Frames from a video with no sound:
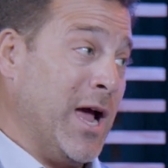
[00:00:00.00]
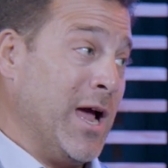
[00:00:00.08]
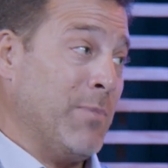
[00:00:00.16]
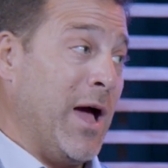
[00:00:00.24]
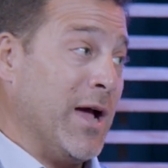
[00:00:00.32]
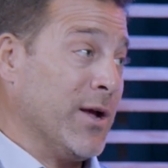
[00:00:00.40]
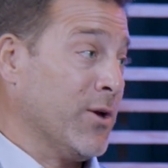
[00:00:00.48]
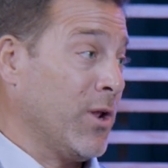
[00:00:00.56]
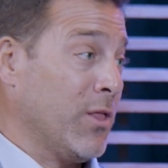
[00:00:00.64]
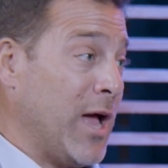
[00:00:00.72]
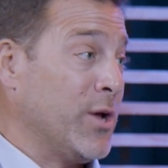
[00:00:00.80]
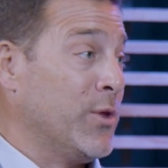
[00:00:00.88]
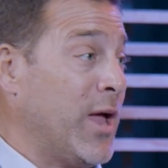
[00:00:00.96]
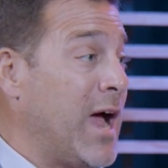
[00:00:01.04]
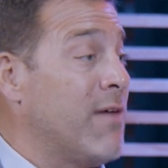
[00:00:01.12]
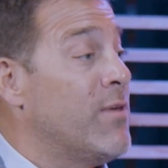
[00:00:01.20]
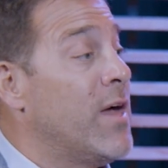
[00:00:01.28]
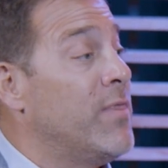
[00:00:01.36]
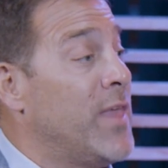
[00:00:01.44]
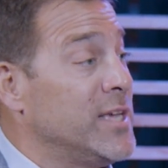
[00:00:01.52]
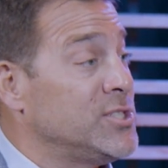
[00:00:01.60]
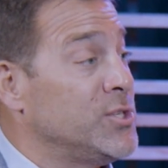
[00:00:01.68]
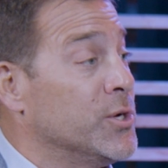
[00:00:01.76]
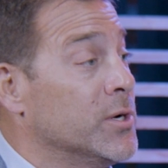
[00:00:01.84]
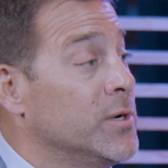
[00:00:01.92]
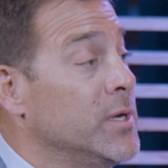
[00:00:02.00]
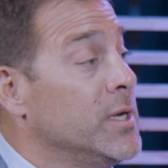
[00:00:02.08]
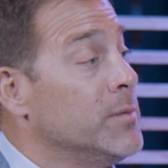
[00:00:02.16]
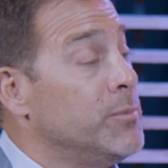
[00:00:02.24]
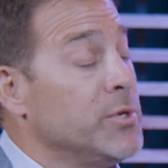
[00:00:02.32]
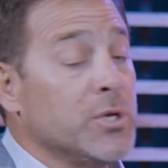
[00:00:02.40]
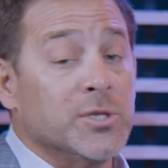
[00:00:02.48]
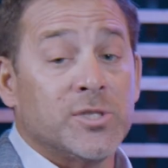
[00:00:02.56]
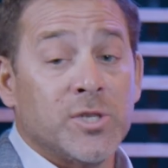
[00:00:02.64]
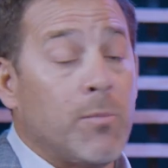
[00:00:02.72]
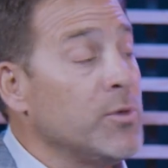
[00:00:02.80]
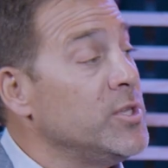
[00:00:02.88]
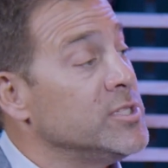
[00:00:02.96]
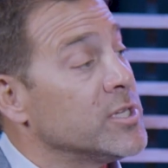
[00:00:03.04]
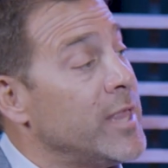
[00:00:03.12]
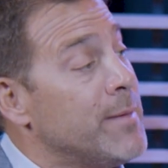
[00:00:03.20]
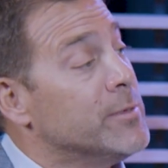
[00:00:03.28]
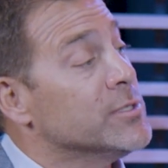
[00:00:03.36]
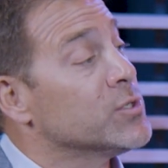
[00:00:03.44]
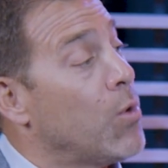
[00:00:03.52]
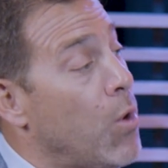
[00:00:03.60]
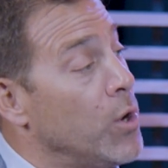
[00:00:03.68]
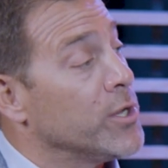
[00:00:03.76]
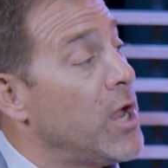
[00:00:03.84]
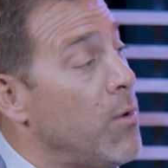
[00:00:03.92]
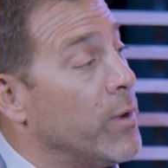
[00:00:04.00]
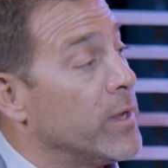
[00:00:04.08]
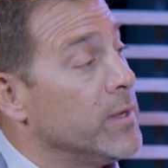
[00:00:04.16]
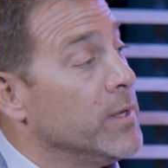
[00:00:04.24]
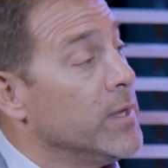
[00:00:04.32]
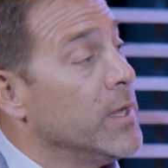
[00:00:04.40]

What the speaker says: I am not going to allow you to have that next year because some of these claimants are ongoing.